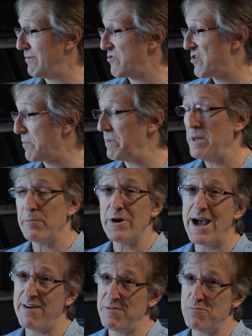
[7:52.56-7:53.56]
Some people
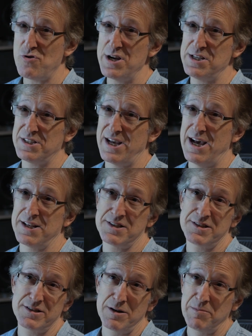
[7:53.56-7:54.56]
have embraced that,
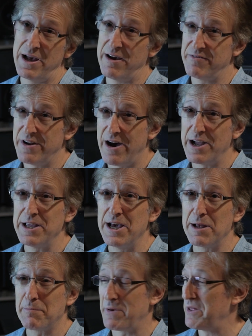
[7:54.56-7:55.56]
some have not
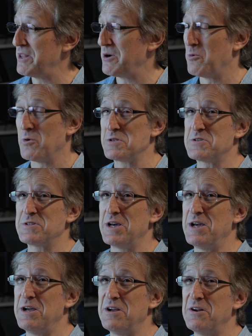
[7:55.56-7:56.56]
yet, but I think once
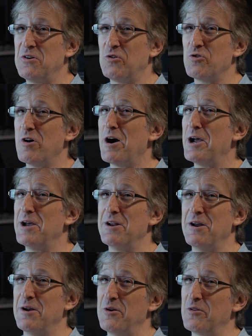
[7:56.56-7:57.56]
they try
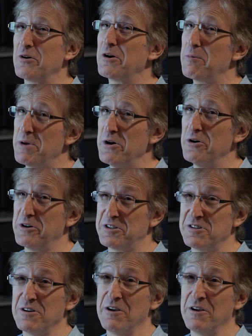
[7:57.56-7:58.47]
it, they're going to be hooked.